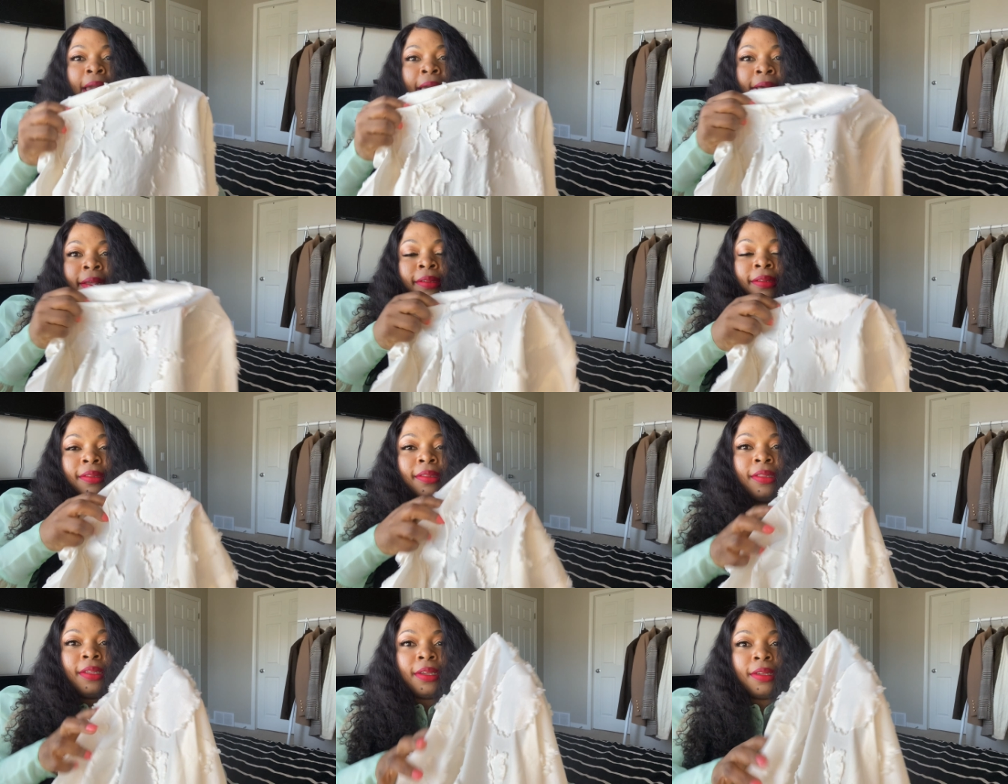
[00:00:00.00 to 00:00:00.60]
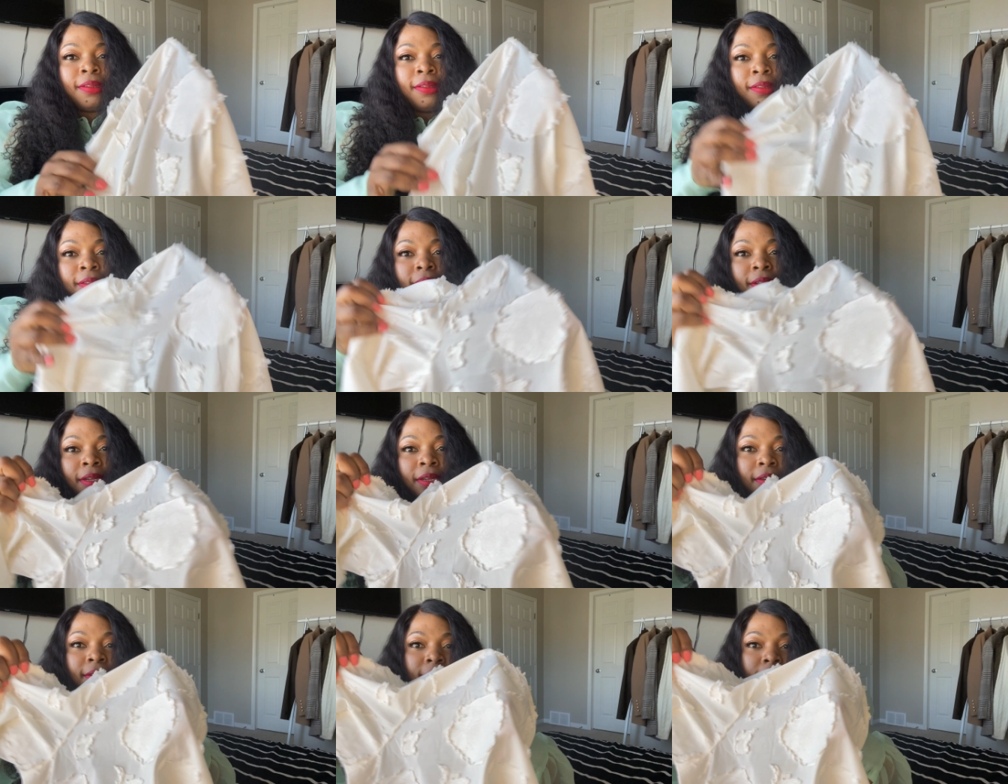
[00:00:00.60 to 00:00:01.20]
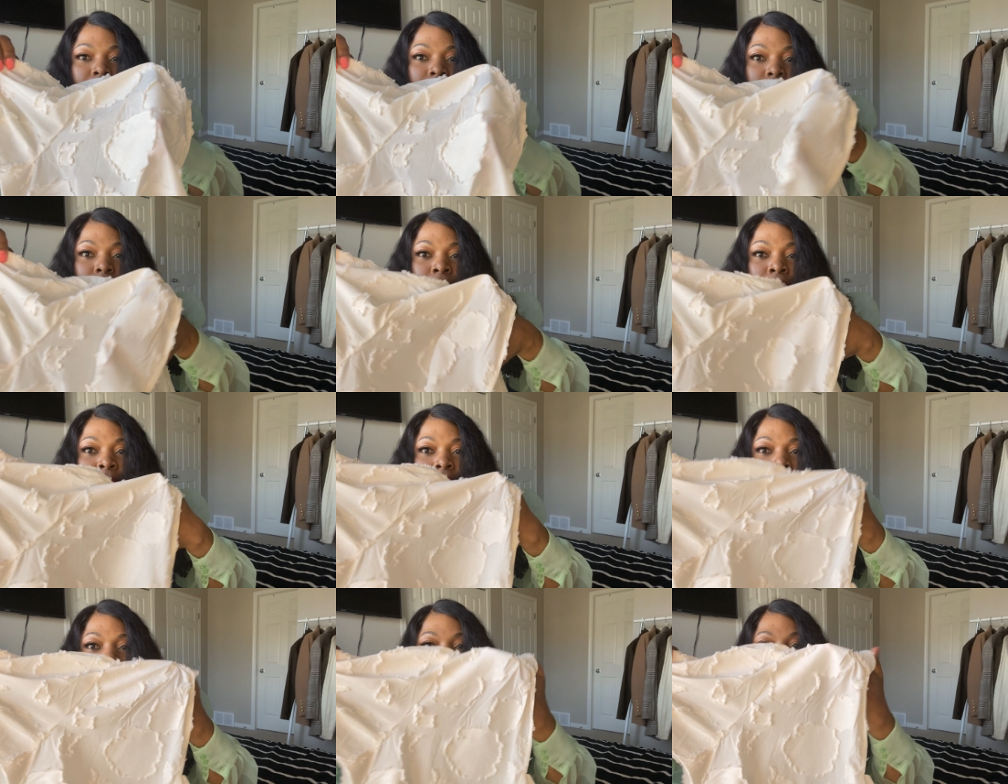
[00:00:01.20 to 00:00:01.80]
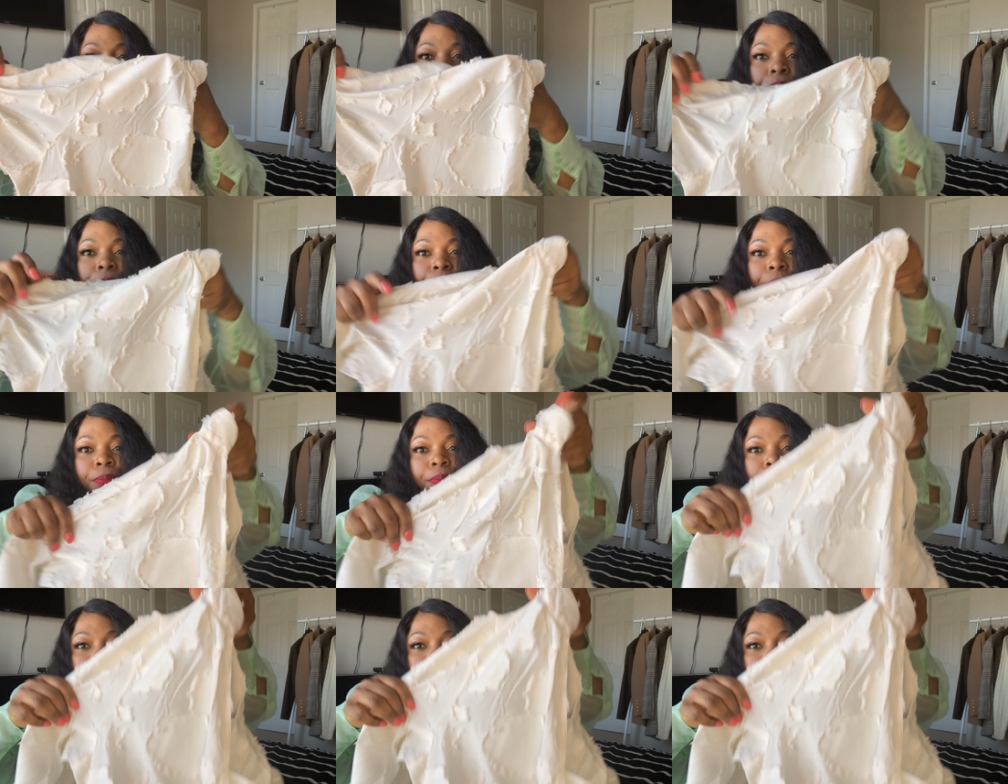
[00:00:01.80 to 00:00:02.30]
has this detail on here.